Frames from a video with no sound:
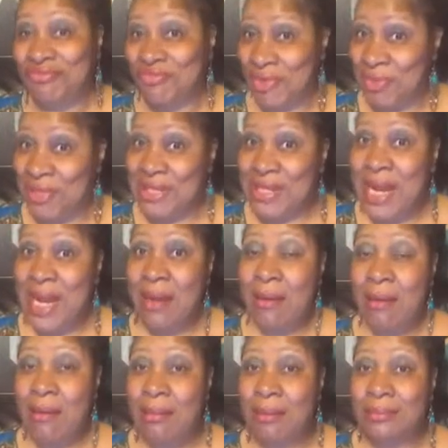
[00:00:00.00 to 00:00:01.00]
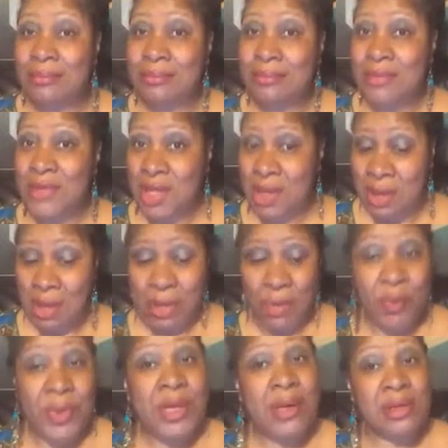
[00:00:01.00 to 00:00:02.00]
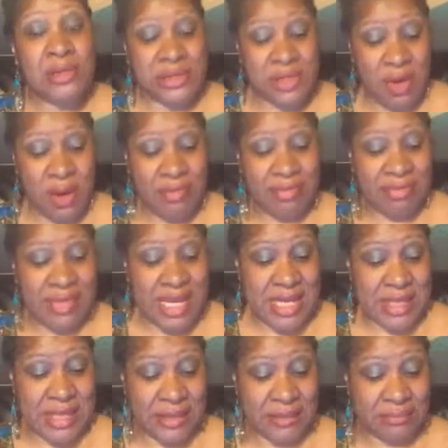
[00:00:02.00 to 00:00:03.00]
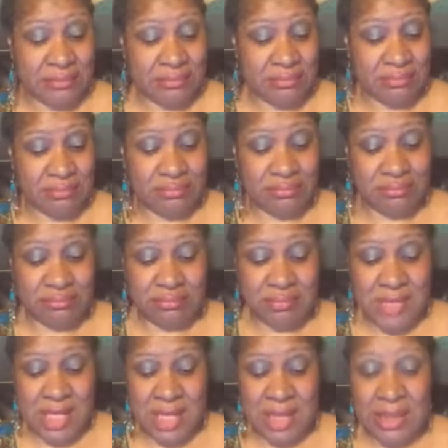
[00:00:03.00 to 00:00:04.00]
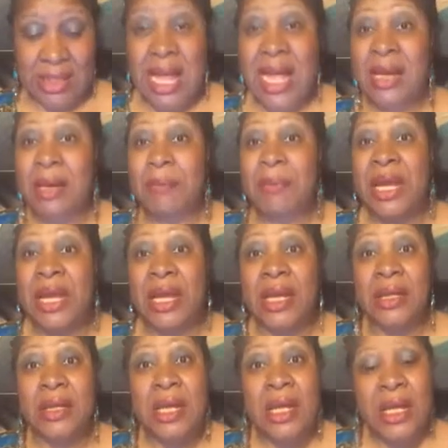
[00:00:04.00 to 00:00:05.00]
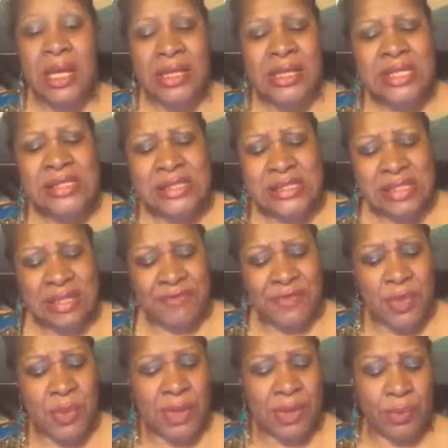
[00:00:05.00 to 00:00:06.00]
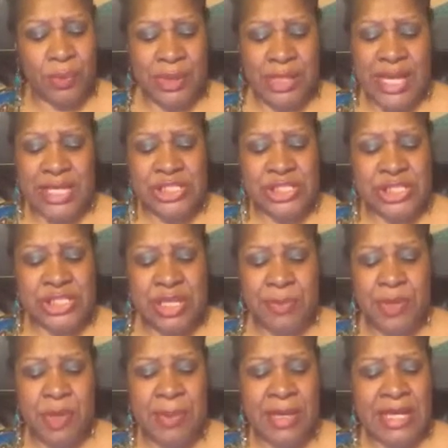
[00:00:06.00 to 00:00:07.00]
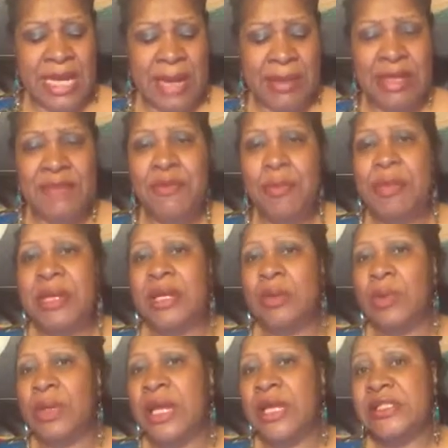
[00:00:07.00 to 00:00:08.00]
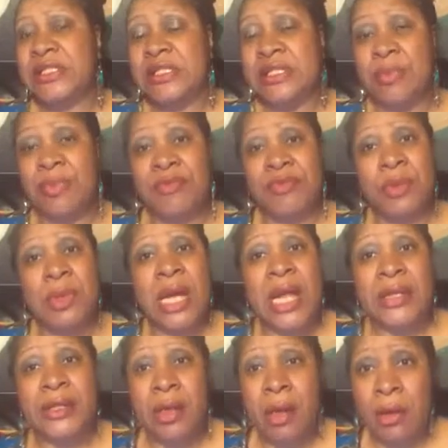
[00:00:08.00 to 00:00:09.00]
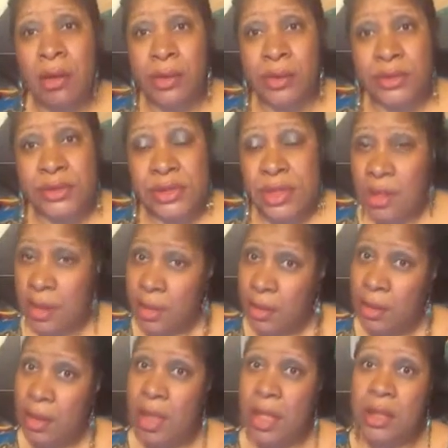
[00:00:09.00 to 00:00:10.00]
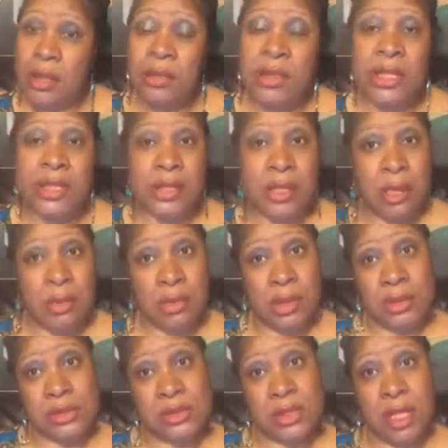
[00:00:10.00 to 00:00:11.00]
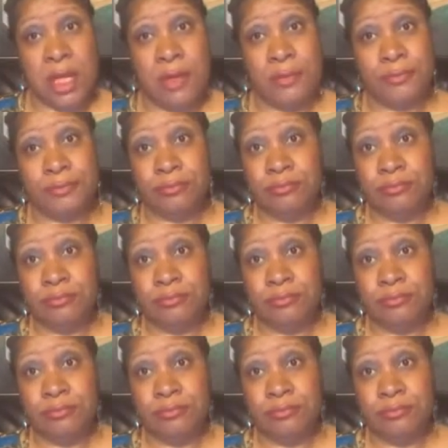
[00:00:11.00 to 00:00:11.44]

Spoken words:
From today on, we're going to start thinking like a man. This is if you're in a relationship. You may not even be in a relationship. If you got daughters, honey, you need to know this stuff.